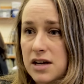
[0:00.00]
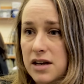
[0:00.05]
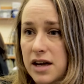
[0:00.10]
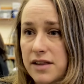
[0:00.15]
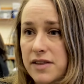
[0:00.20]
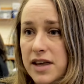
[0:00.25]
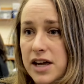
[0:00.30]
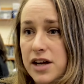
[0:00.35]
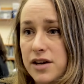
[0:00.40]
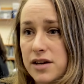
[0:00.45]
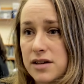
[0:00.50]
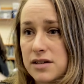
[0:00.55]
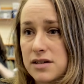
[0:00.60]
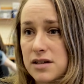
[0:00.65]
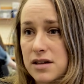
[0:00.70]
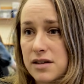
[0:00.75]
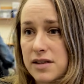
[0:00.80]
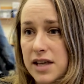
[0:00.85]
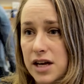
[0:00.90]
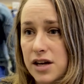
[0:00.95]
and they
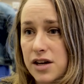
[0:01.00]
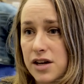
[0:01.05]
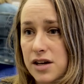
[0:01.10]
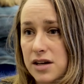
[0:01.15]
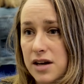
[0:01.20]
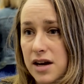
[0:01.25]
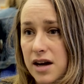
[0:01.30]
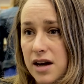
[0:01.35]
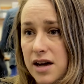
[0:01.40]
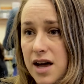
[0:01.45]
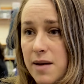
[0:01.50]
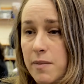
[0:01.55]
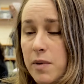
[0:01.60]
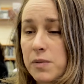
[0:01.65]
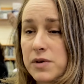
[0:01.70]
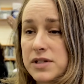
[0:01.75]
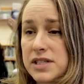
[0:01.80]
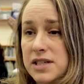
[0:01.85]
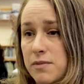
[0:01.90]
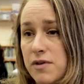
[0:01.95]
could, they could uh, come up
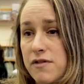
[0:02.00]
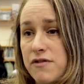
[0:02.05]
with some